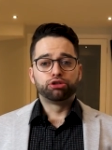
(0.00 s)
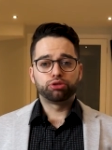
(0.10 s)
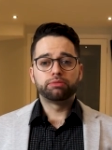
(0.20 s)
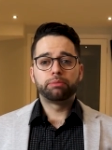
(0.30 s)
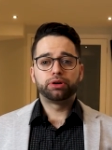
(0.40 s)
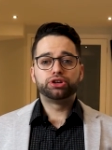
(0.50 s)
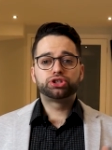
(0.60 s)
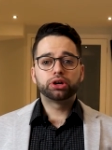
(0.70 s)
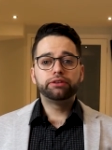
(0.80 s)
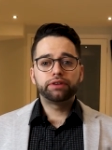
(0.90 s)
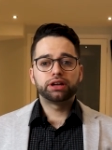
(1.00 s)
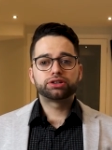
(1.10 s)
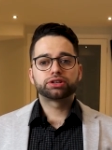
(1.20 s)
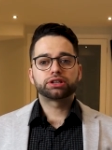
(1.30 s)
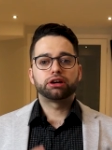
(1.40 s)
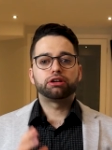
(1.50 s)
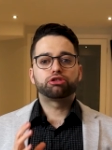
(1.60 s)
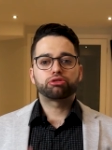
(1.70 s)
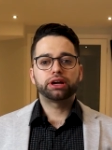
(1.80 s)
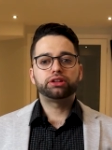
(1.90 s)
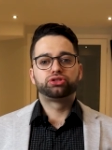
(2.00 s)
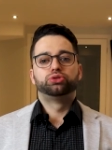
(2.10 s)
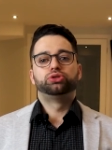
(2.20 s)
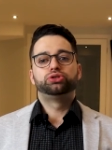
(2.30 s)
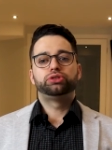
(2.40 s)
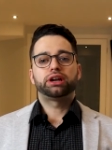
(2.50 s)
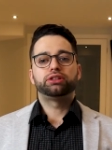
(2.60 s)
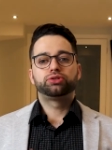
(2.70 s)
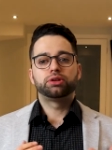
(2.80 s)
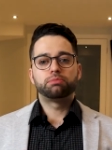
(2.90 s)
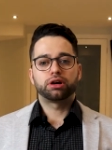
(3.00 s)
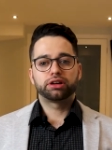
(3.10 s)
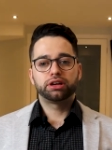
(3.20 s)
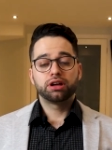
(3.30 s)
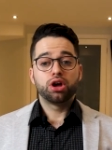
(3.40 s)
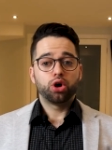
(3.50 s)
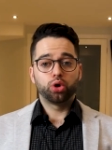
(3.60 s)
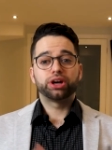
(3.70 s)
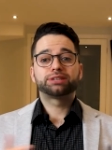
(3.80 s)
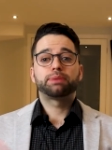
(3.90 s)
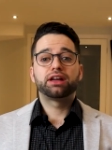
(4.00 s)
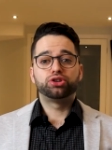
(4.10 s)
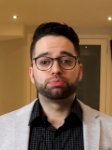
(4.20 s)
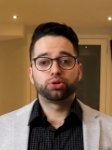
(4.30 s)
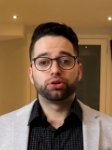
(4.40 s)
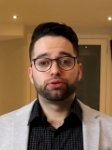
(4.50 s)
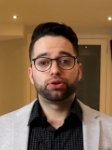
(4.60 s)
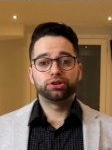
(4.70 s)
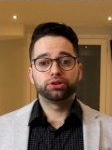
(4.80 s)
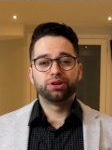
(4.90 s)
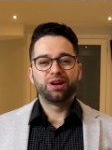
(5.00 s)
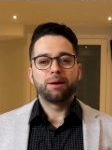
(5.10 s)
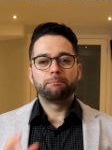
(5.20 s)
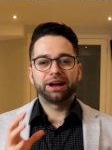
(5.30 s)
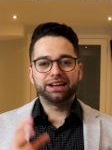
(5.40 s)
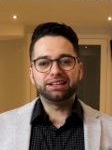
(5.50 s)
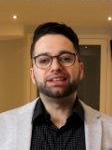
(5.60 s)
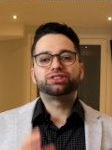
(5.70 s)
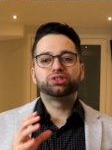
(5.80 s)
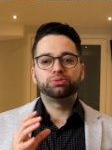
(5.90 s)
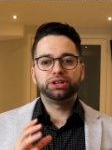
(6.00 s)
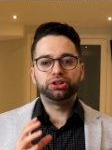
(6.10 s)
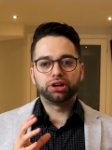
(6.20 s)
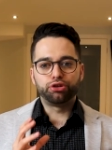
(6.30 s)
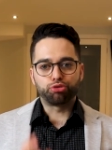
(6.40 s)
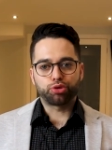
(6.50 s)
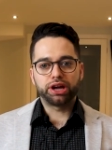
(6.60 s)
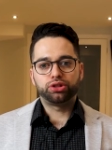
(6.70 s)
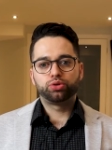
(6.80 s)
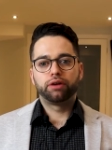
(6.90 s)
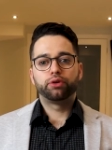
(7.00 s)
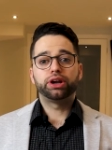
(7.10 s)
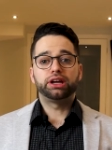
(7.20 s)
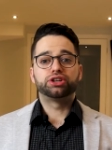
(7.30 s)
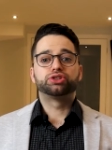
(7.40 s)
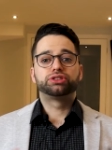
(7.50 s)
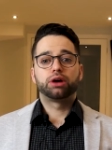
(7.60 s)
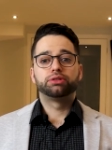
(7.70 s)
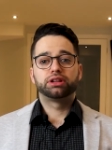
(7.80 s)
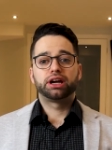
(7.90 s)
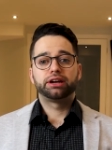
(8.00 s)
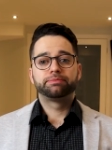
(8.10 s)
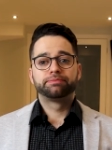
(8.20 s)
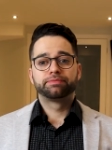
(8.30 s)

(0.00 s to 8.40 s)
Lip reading: Remember, joint ventures are a great tool to get into the market or expand your portfolio, but it needs to be done right to avoid issues down the line.